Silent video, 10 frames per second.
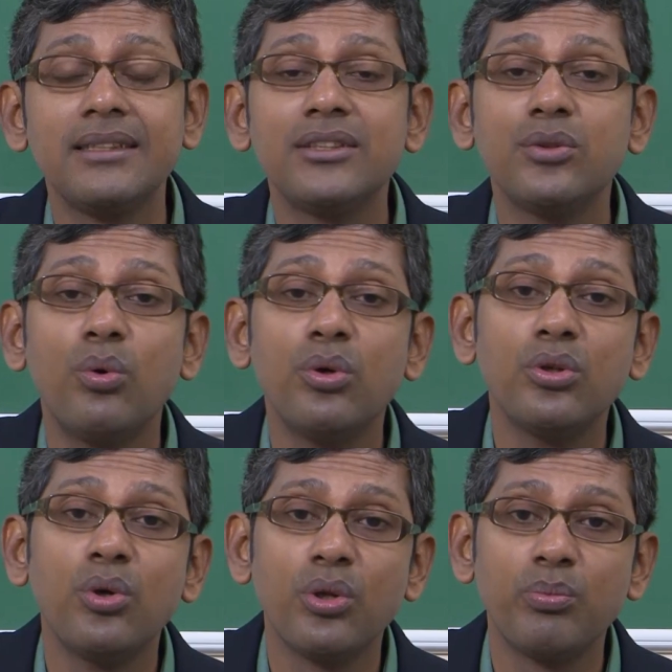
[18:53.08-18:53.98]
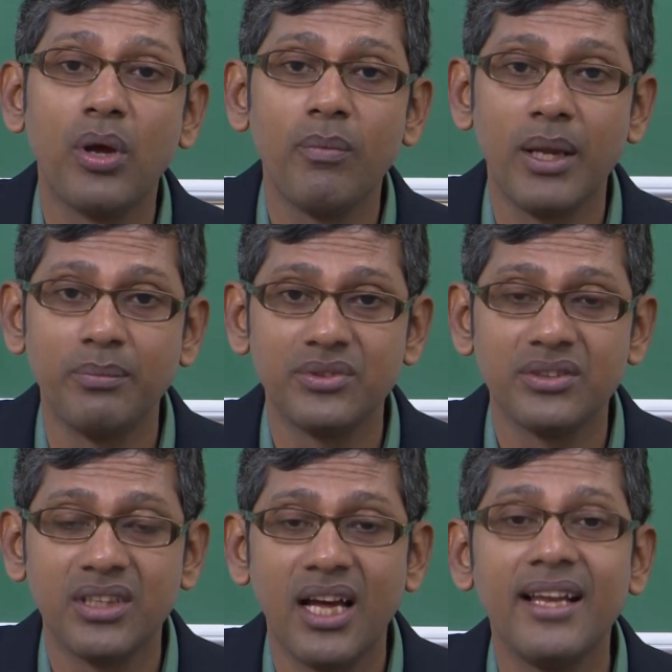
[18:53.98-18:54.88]
its own growth problems.
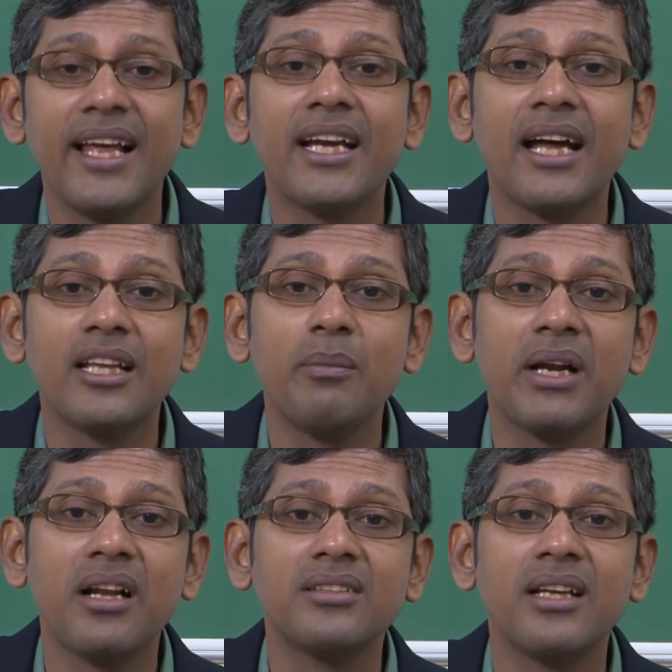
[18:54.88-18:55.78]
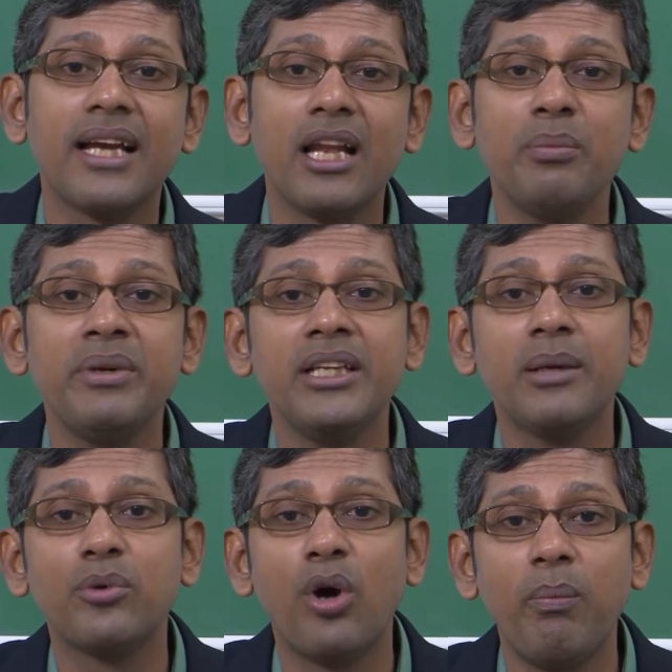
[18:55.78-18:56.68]
Unlike other metals like
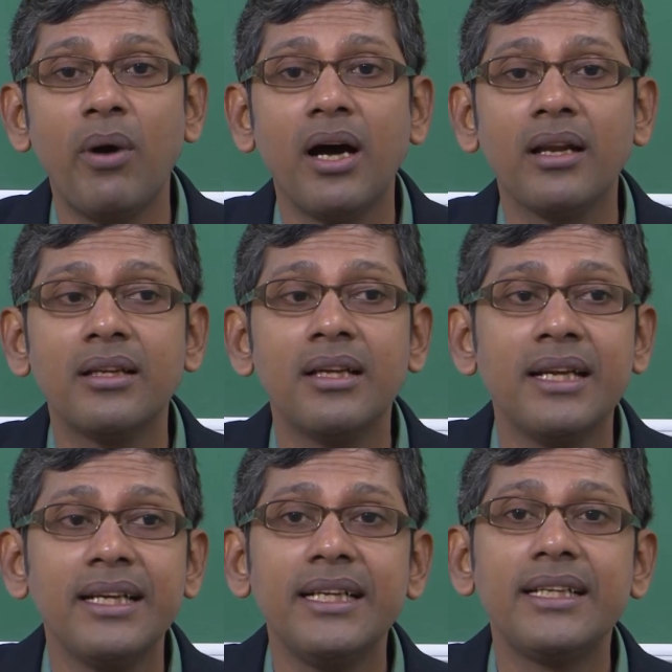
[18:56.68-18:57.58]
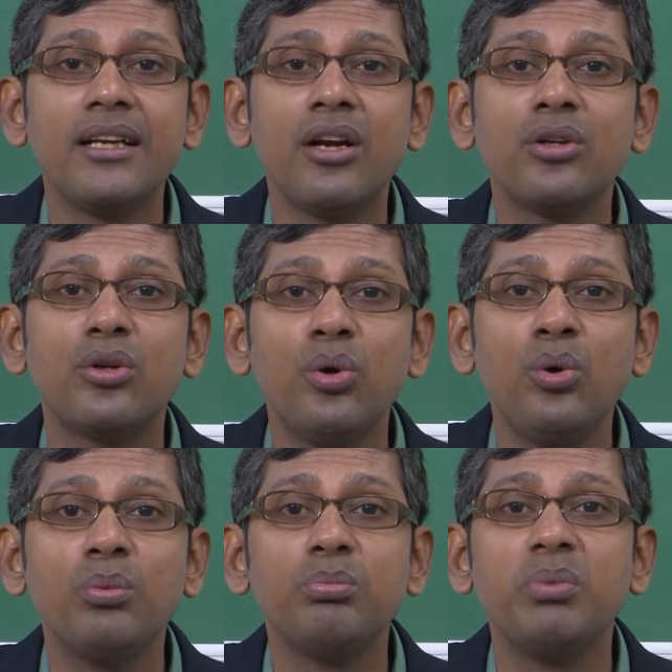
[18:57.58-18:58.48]
aluminum, copper, it cannot
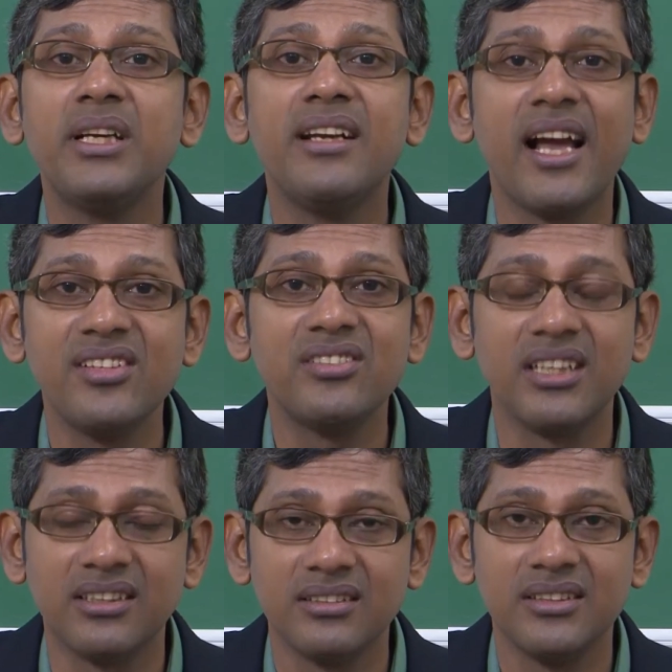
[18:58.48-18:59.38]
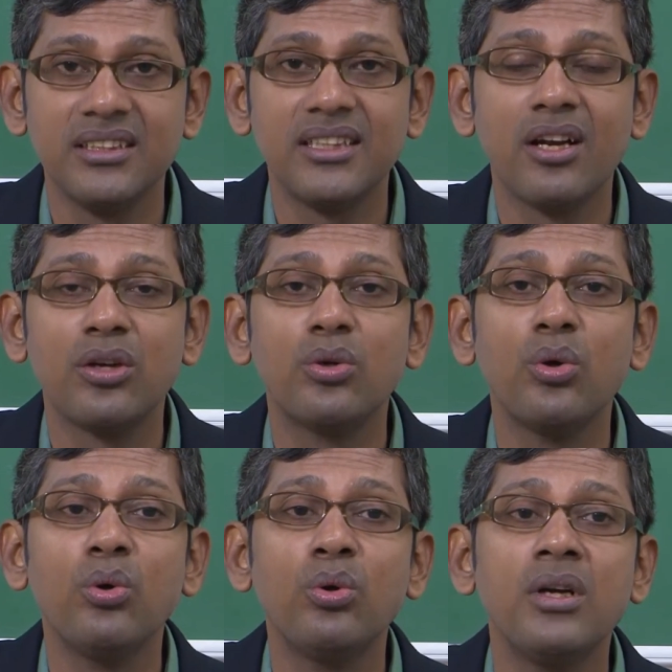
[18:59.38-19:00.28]
grow very nicely. It cannot
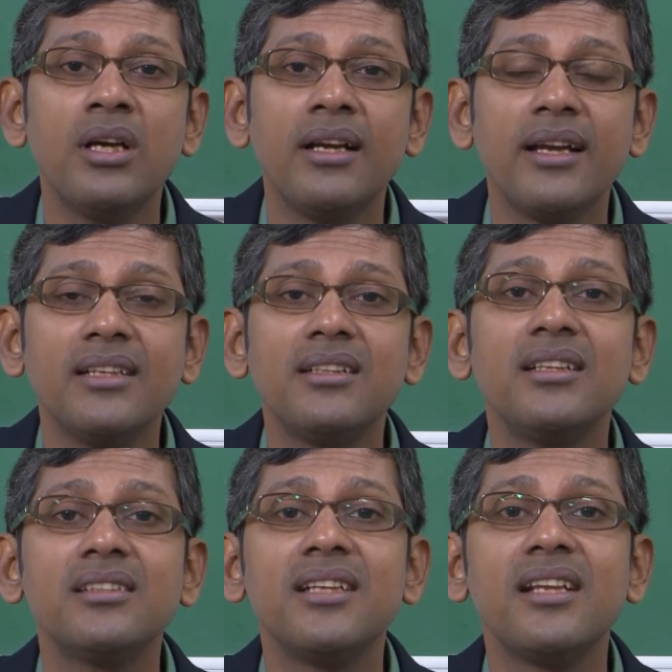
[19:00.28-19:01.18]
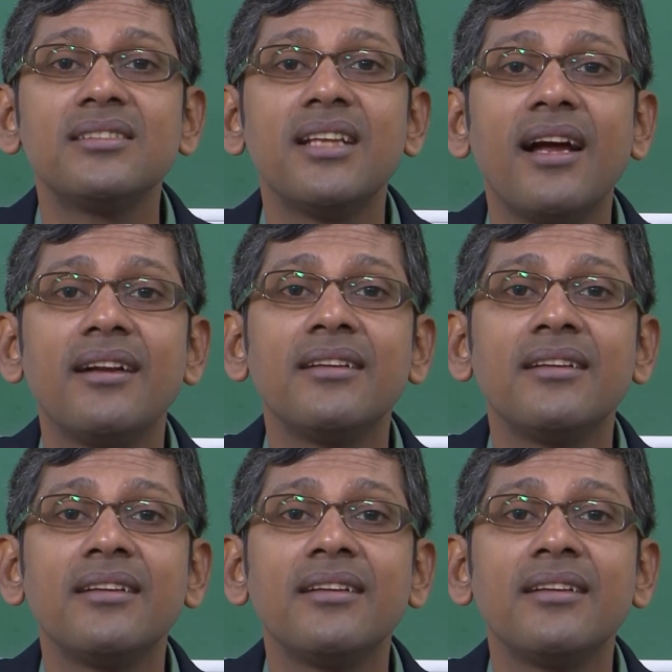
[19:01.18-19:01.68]
grow nicely in the sense that